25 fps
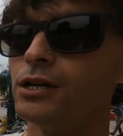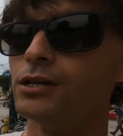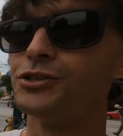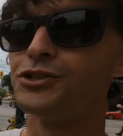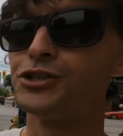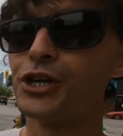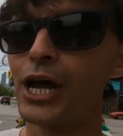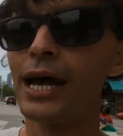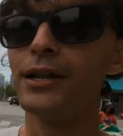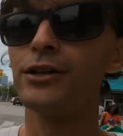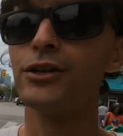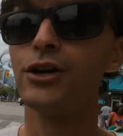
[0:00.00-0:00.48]

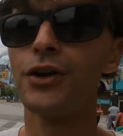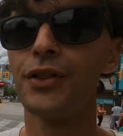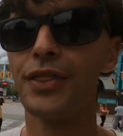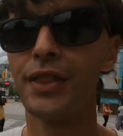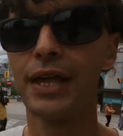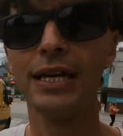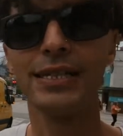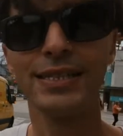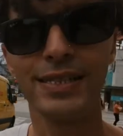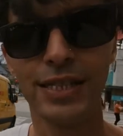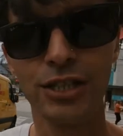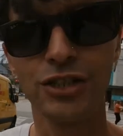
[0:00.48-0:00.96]
gender
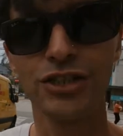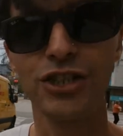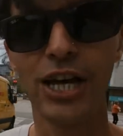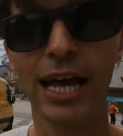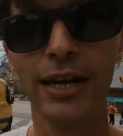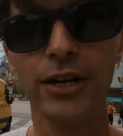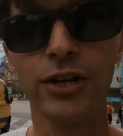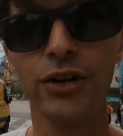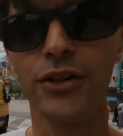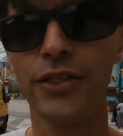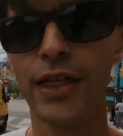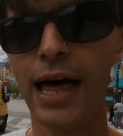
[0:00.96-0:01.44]
this and
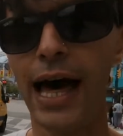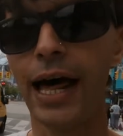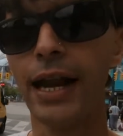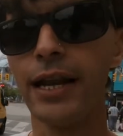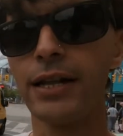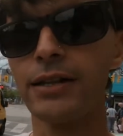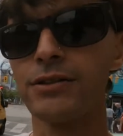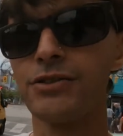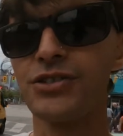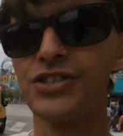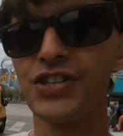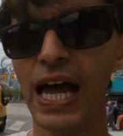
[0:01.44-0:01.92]
gender that
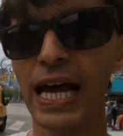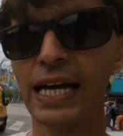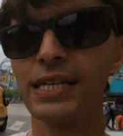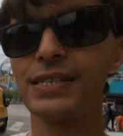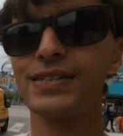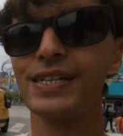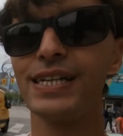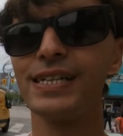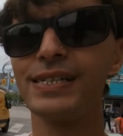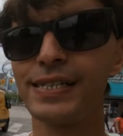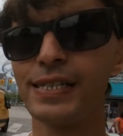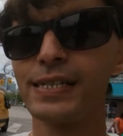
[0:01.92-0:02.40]
and sex
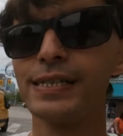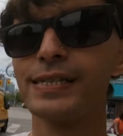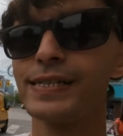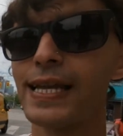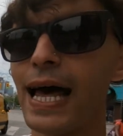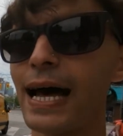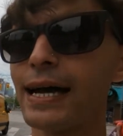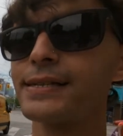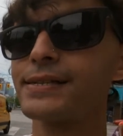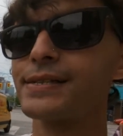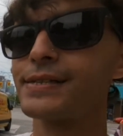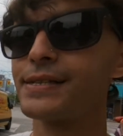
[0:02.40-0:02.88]
this and
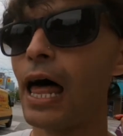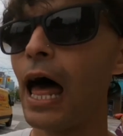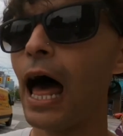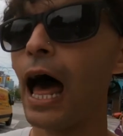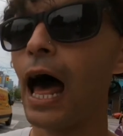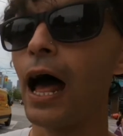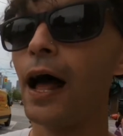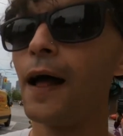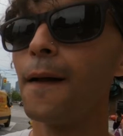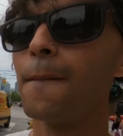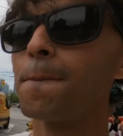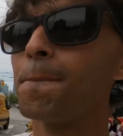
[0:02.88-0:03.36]
sex
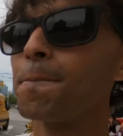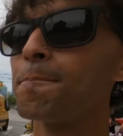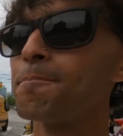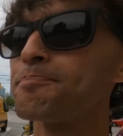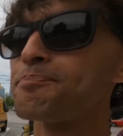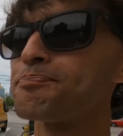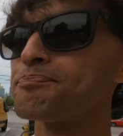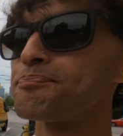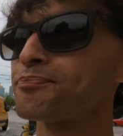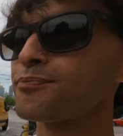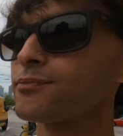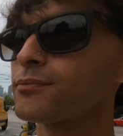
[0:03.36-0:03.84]
that.
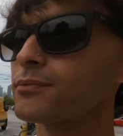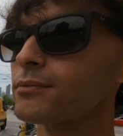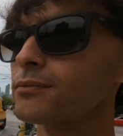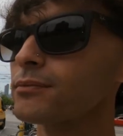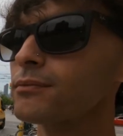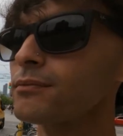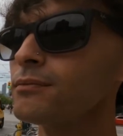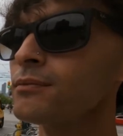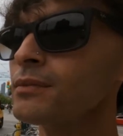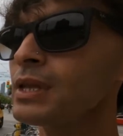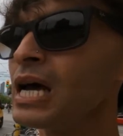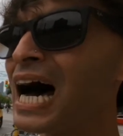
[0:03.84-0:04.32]

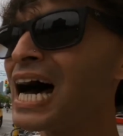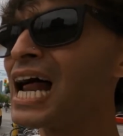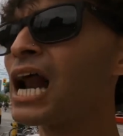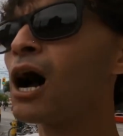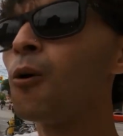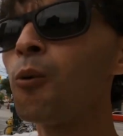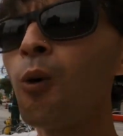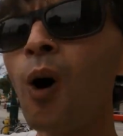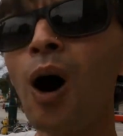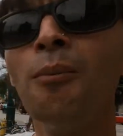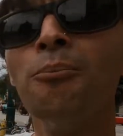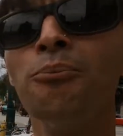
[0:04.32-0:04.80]
And at
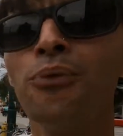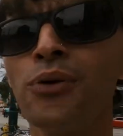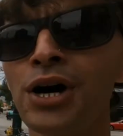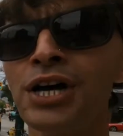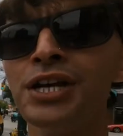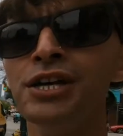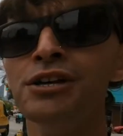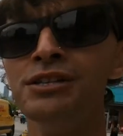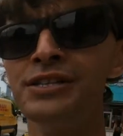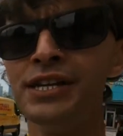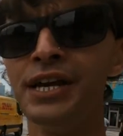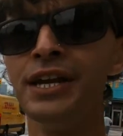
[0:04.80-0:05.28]
one
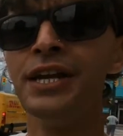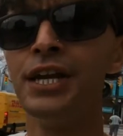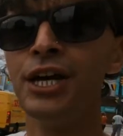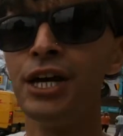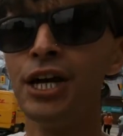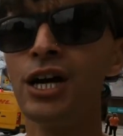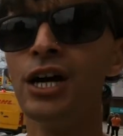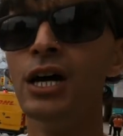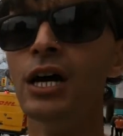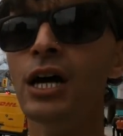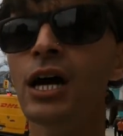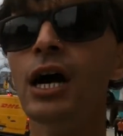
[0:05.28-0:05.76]
point you did
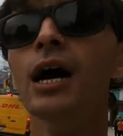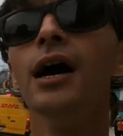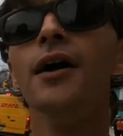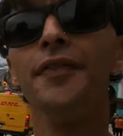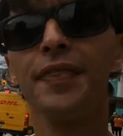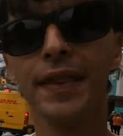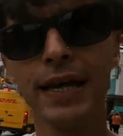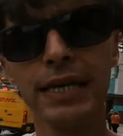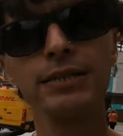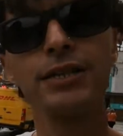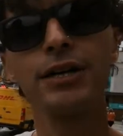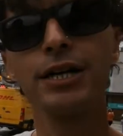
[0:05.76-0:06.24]
hear,
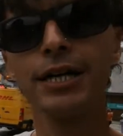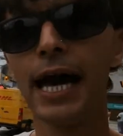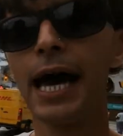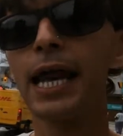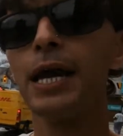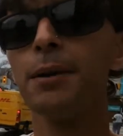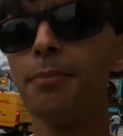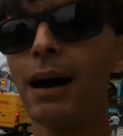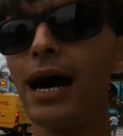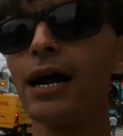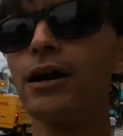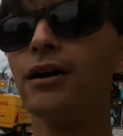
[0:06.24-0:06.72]
things are
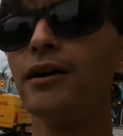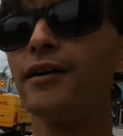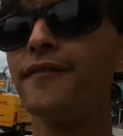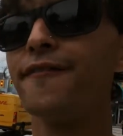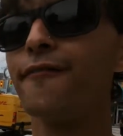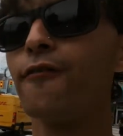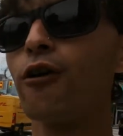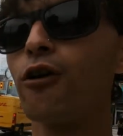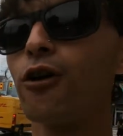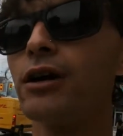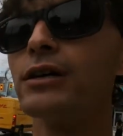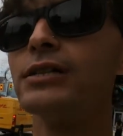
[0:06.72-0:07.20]
getting better of
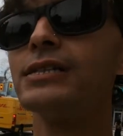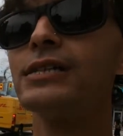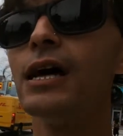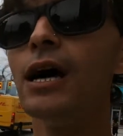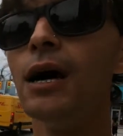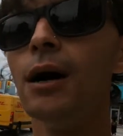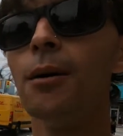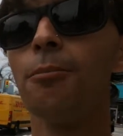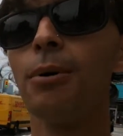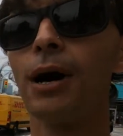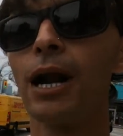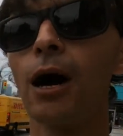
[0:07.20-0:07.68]
course,
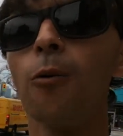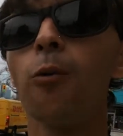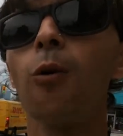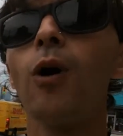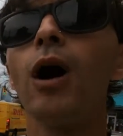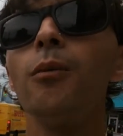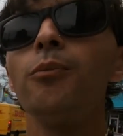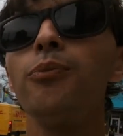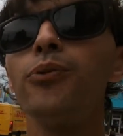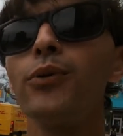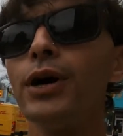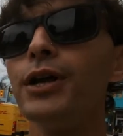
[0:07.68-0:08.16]
but at
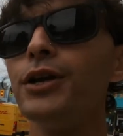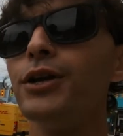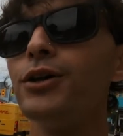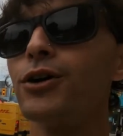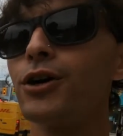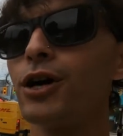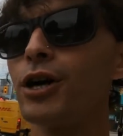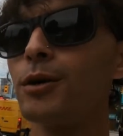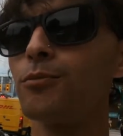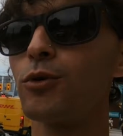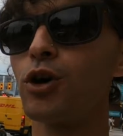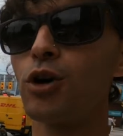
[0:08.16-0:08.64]
one point you
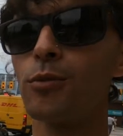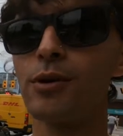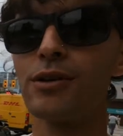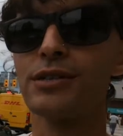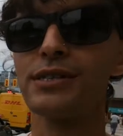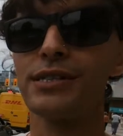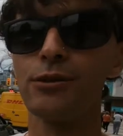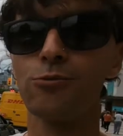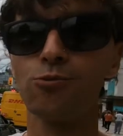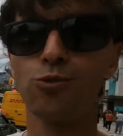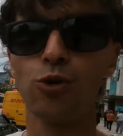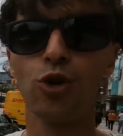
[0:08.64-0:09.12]
heard
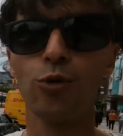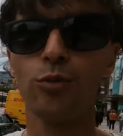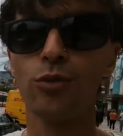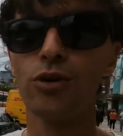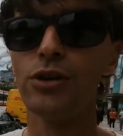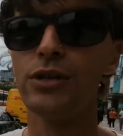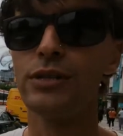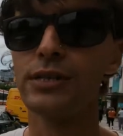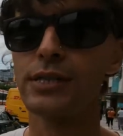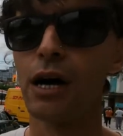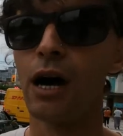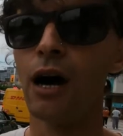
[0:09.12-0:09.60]
murmurs and
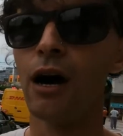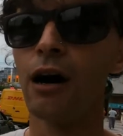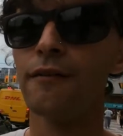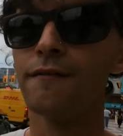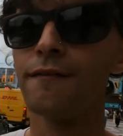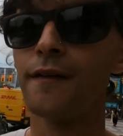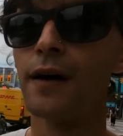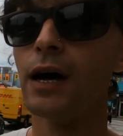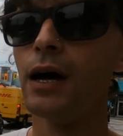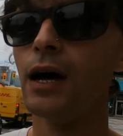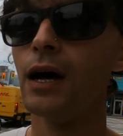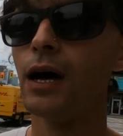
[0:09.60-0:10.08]
rumors
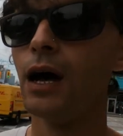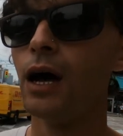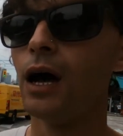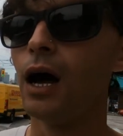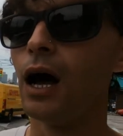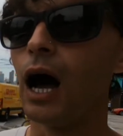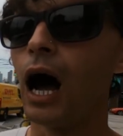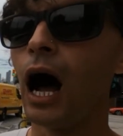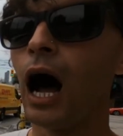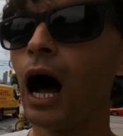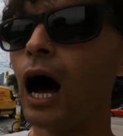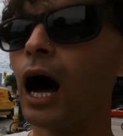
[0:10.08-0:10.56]
of
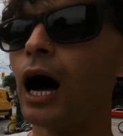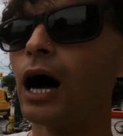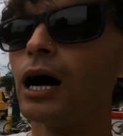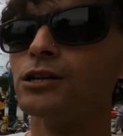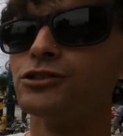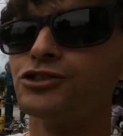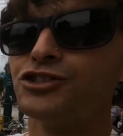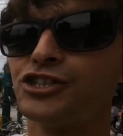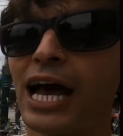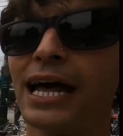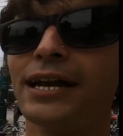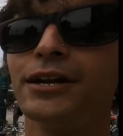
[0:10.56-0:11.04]

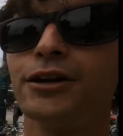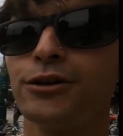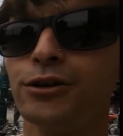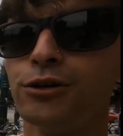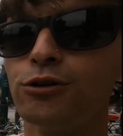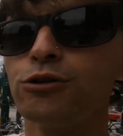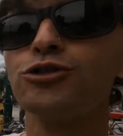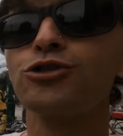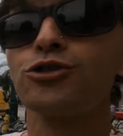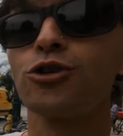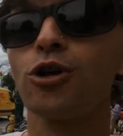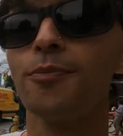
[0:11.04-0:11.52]
gender
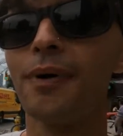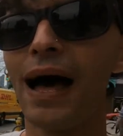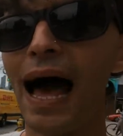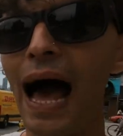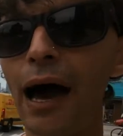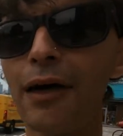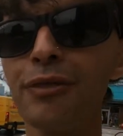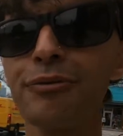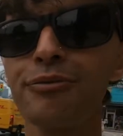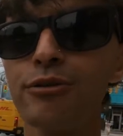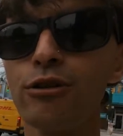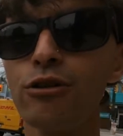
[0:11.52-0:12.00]
neutral
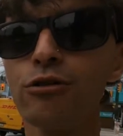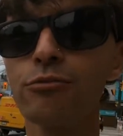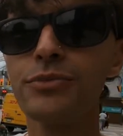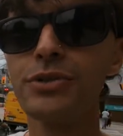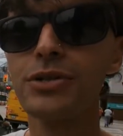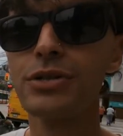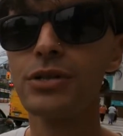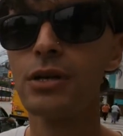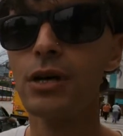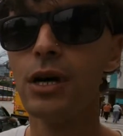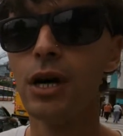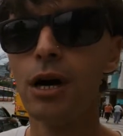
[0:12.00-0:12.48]

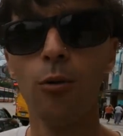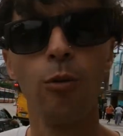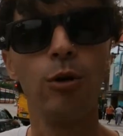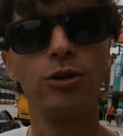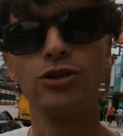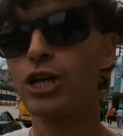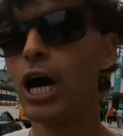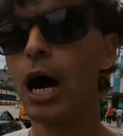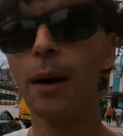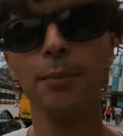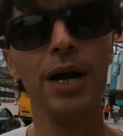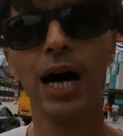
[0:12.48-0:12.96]
bathrooms,
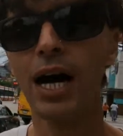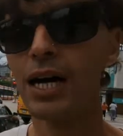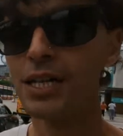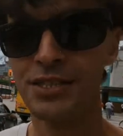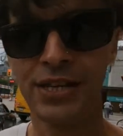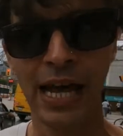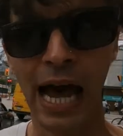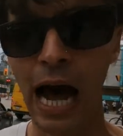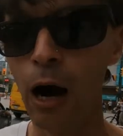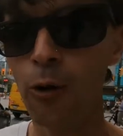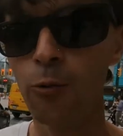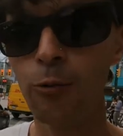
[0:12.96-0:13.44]
which I'm not
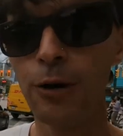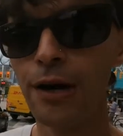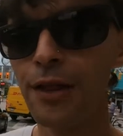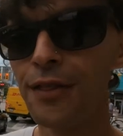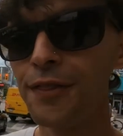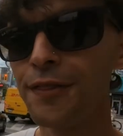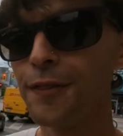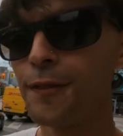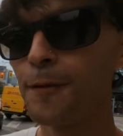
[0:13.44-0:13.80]
down with.